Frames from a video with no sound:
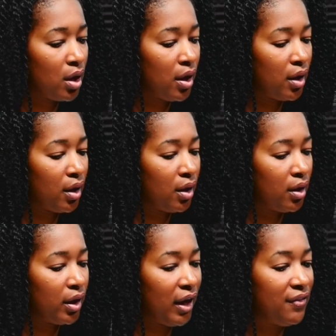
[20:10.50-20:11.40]

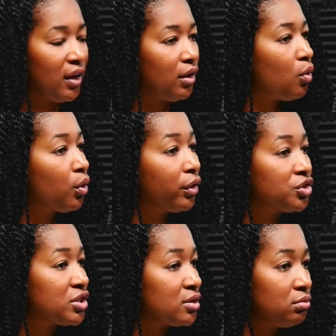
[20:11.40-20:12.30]
uh, and then or
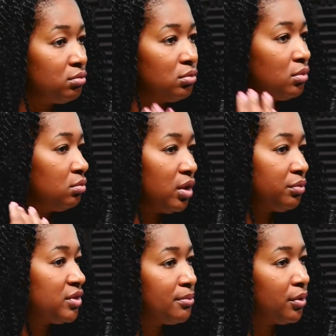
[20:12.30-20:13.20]
just
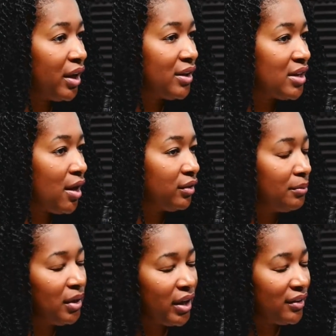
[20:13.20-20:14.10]
a simple guest house. I
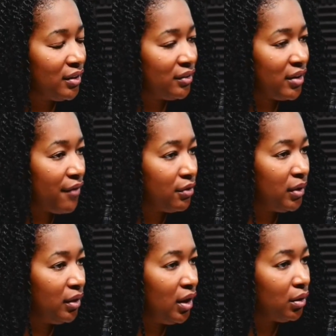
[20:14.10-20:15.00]
mean, I guess it doesn't have to
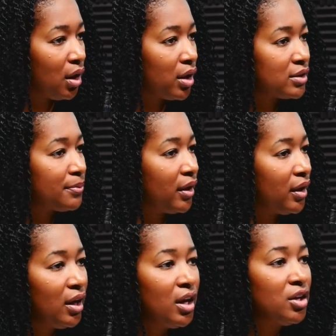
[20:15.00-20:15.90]
be in laws, but
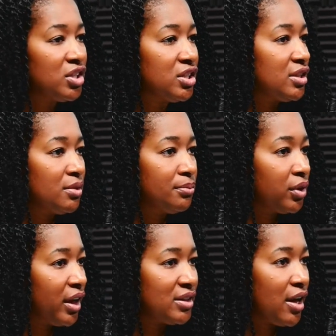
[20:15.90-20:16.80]
yeah. just a
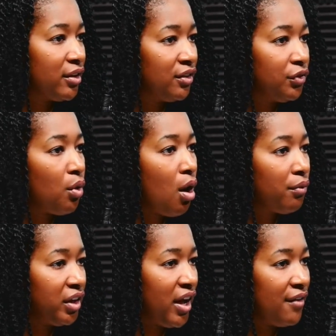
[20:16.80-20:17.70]
simple guest house. If you
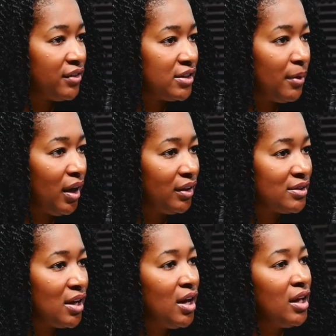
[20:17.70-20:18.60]
already have the
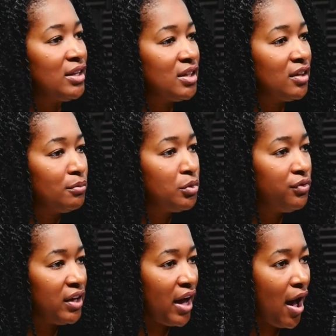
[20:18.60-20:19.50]
space, instead of
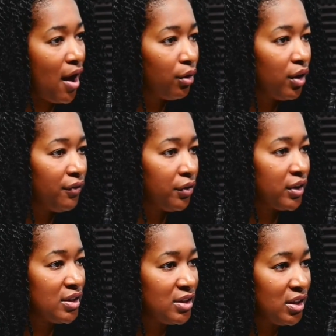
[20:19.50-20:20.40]
moving out of your
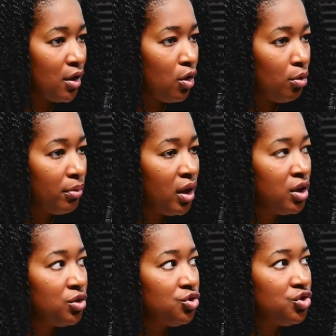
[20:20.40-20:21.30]
existing home,
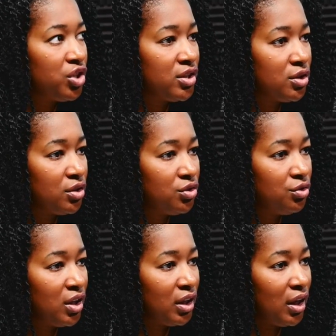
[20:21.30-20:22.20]
just so that
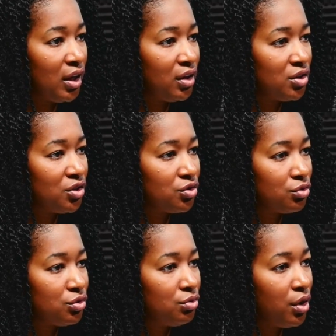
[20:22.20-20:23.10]
you can get an
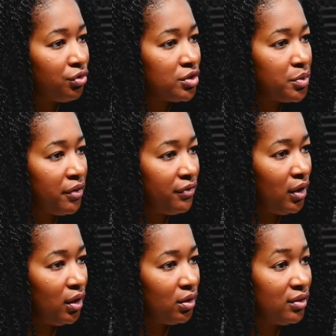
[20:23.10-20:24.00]
additional 200 square
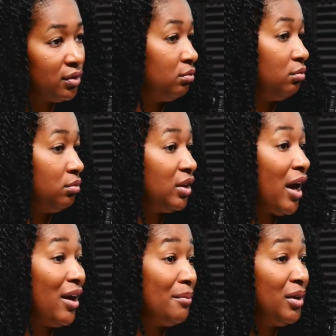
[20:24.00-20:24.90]
feet, because
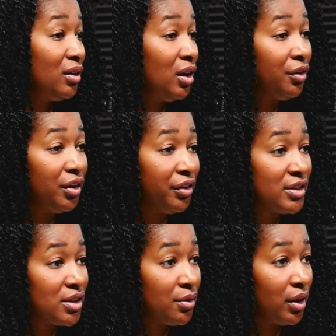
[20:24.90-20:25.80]
that, mm-hmm. I mean, here in
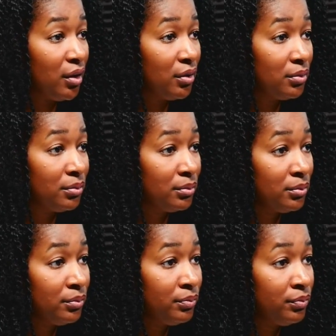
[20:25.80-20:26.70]
Arizona, or going through the
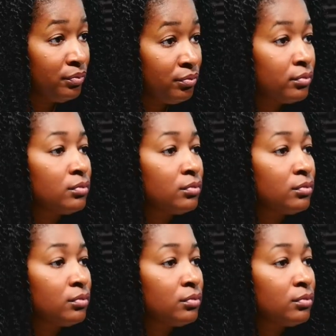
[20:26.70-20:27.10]
expense of